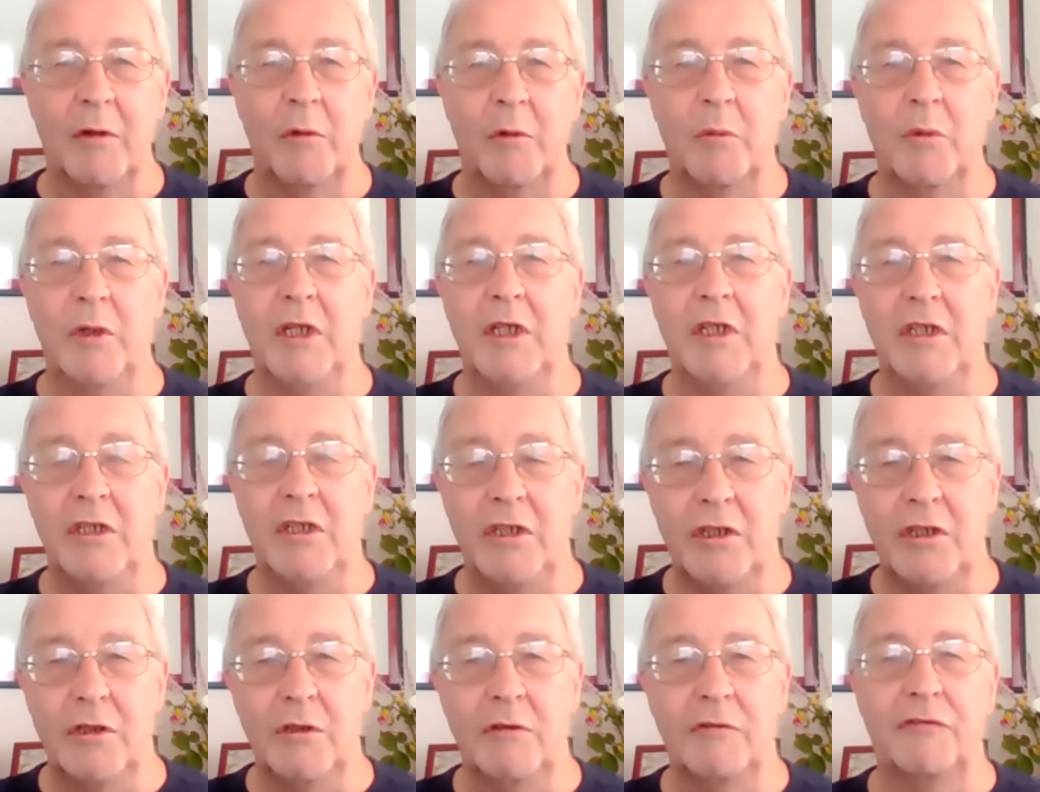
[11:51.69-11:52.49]
We
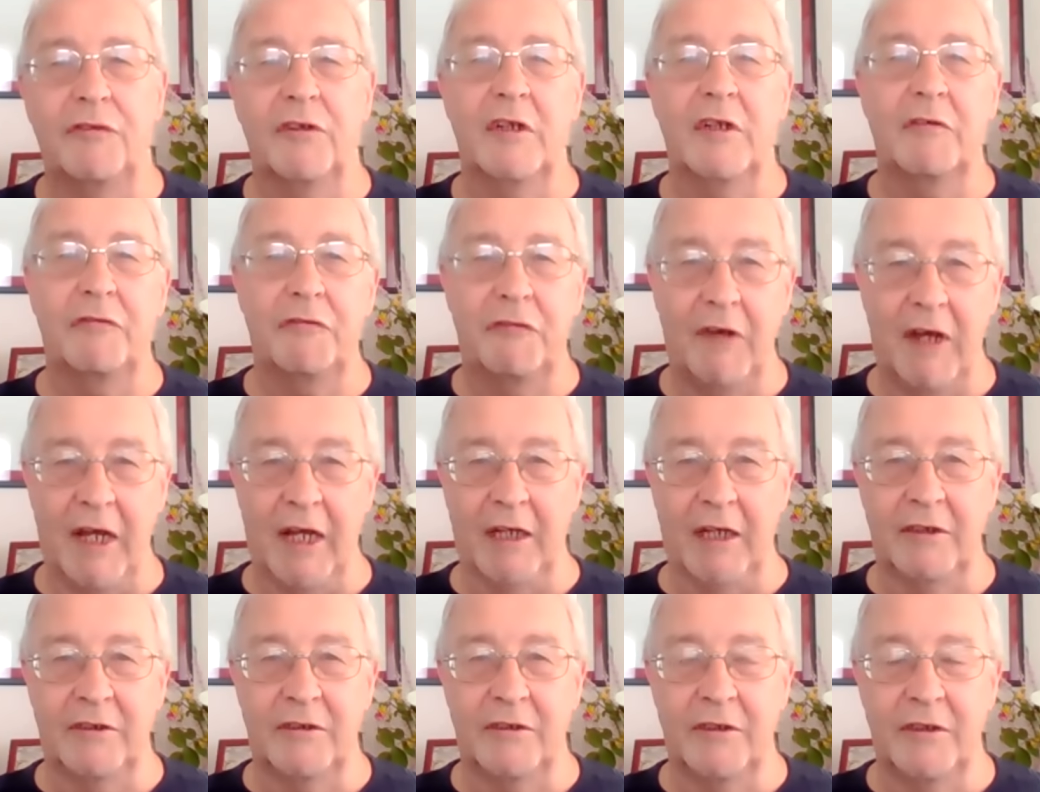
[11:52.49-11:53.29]
knew for a
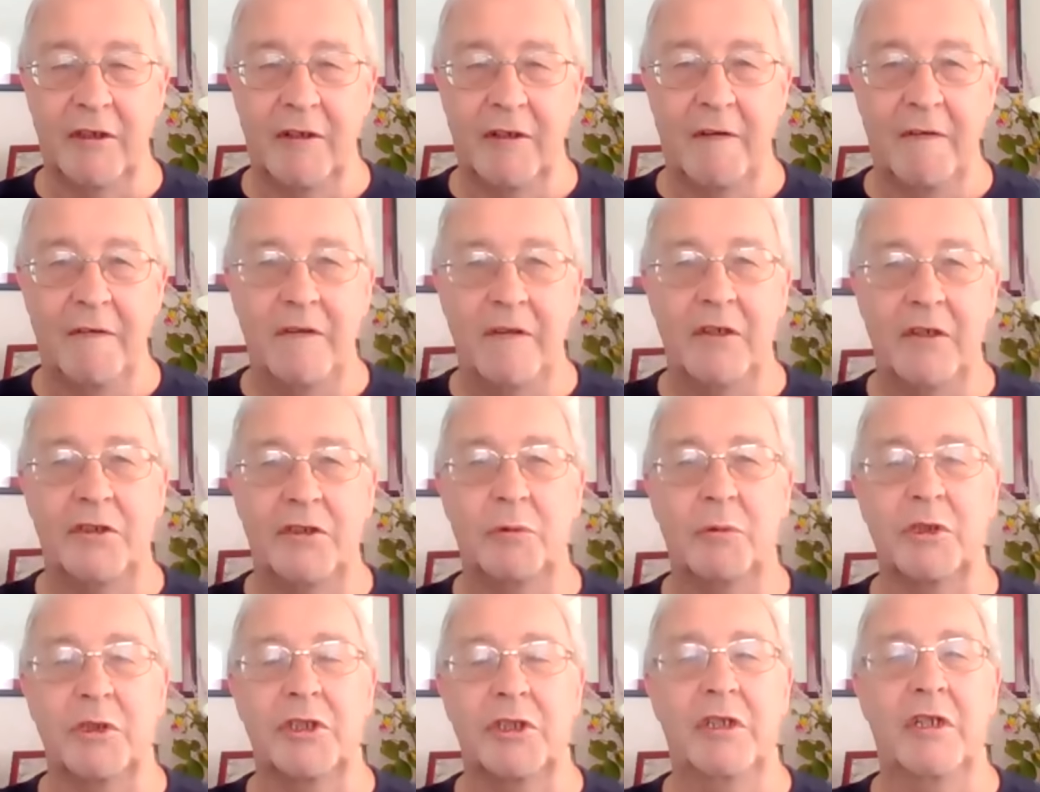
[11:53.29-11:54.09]
fact
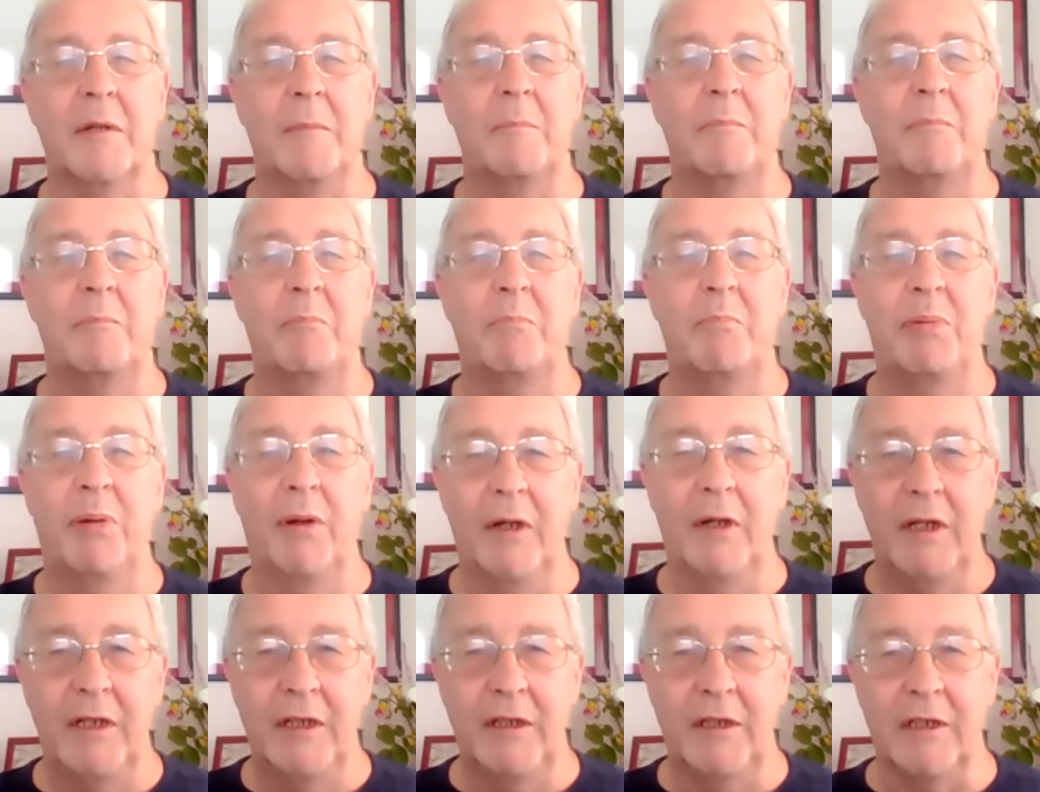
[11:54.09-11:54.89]
this was
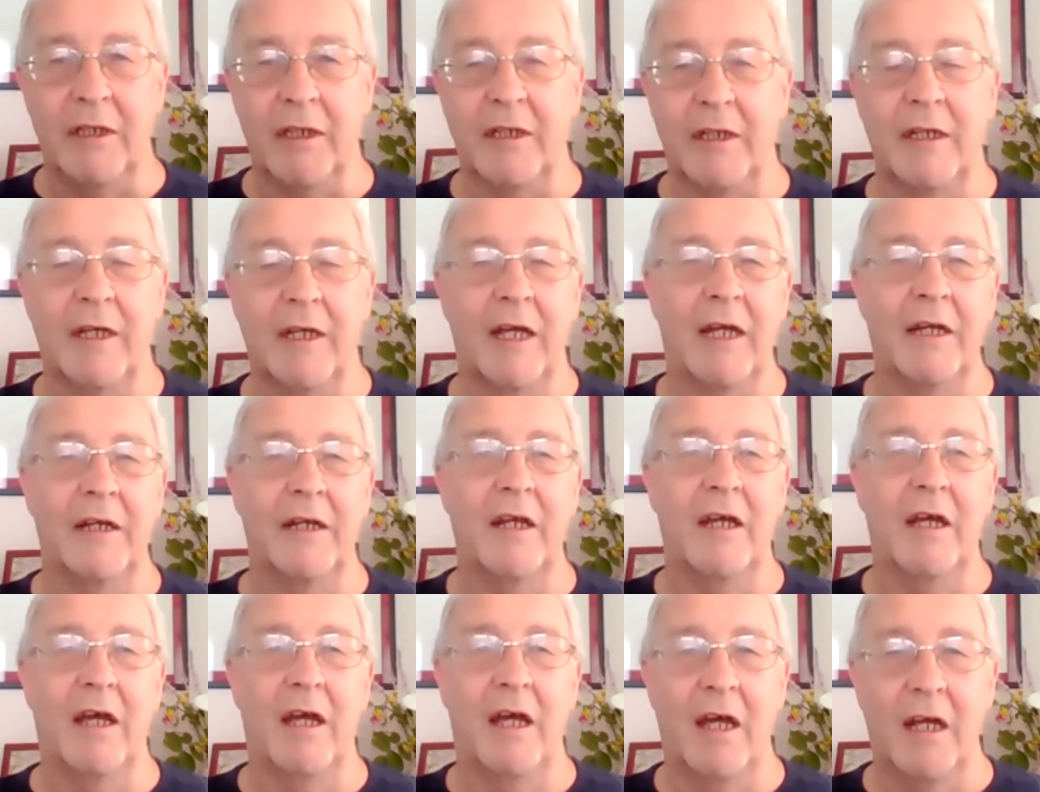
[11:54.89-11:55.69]
completely
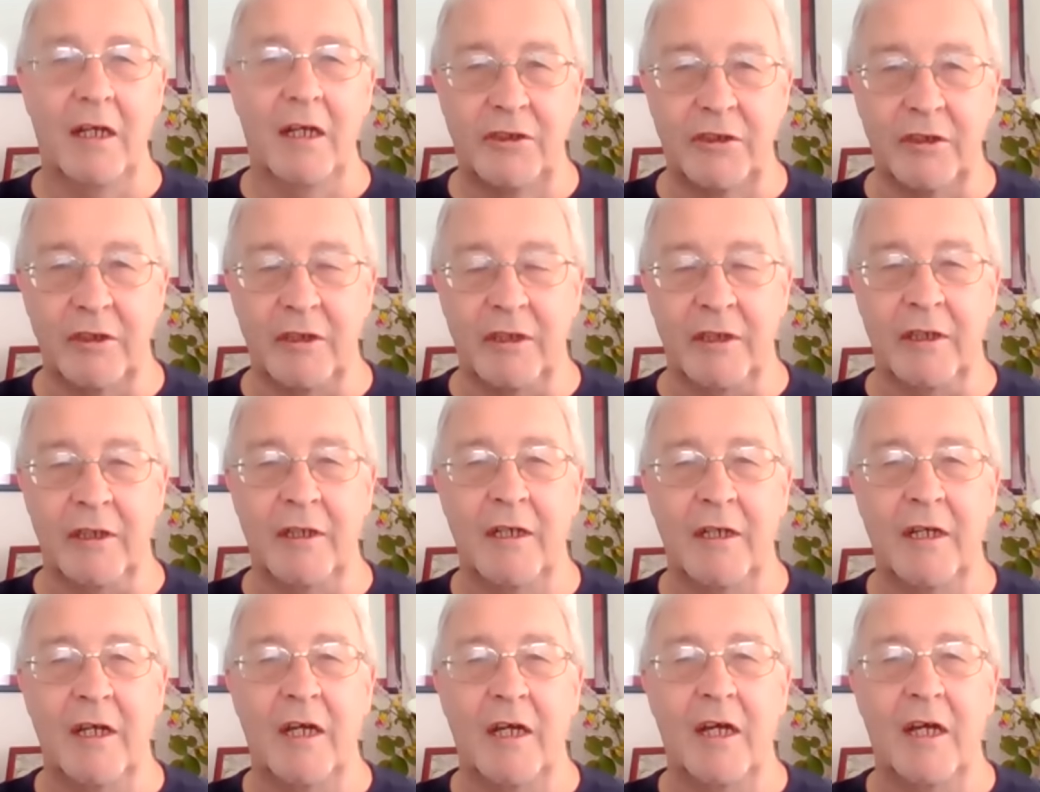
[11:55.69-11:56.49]
and utterly
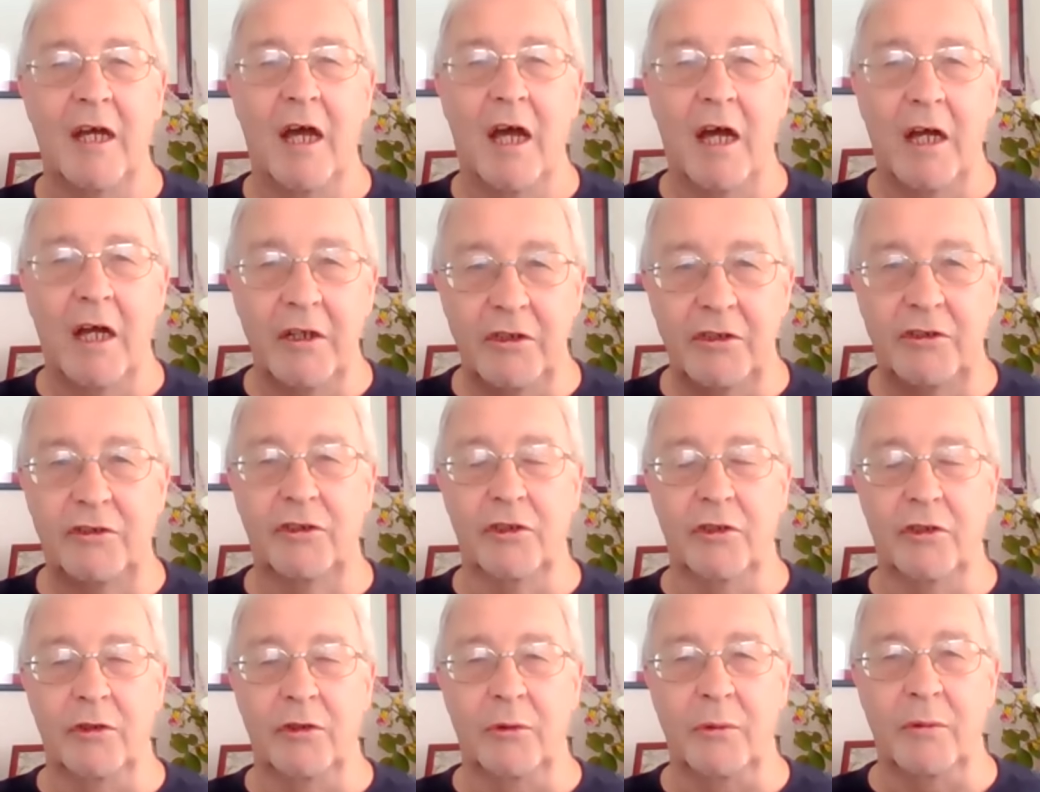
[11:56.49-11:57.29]

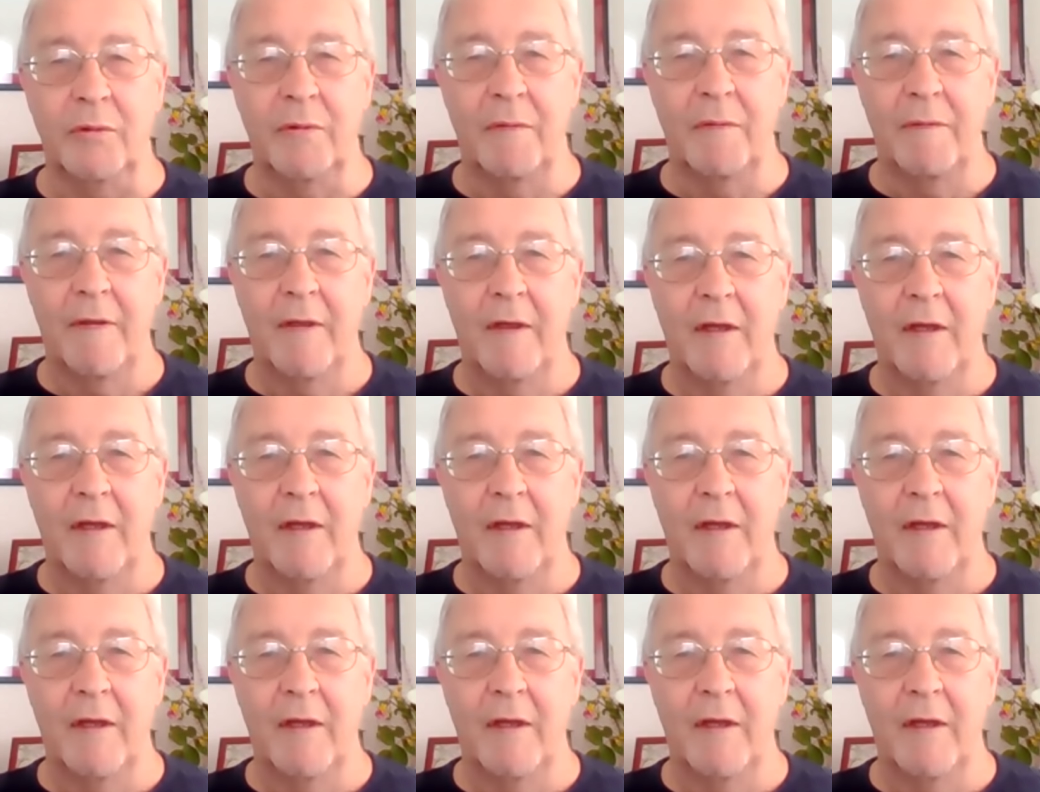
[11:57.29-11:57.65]
untrue.